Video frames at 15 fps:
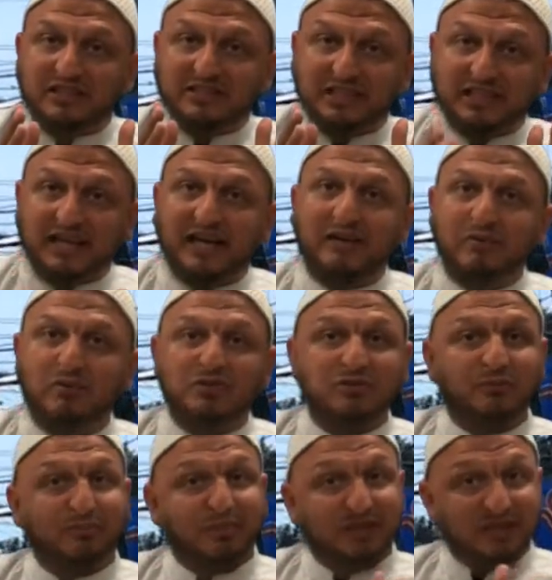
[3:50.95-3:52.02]
delay was
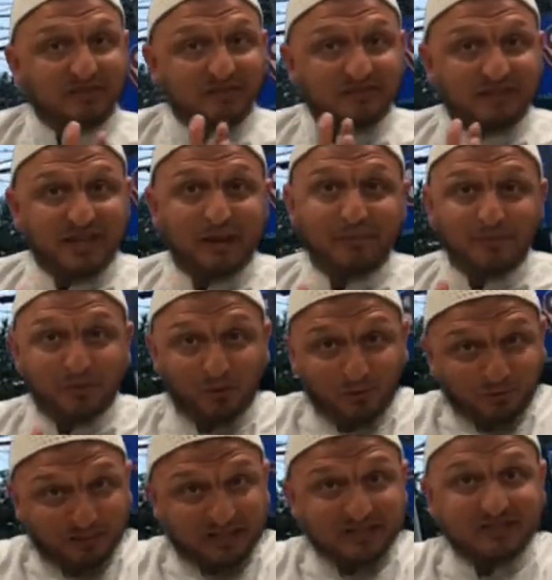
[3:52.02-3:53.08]
because of them or
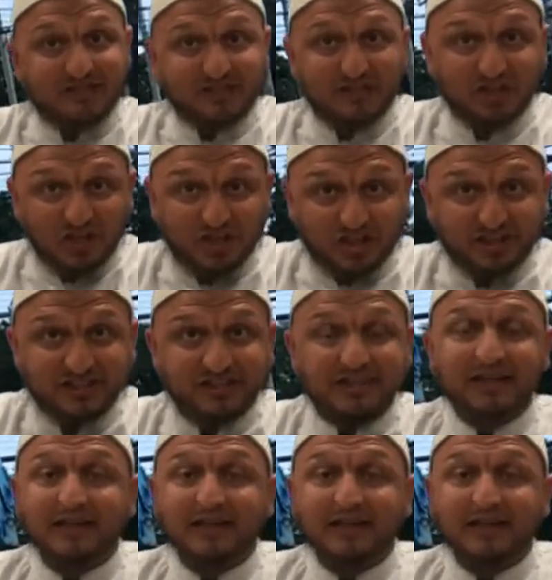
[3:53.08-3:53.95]
because of the dirt.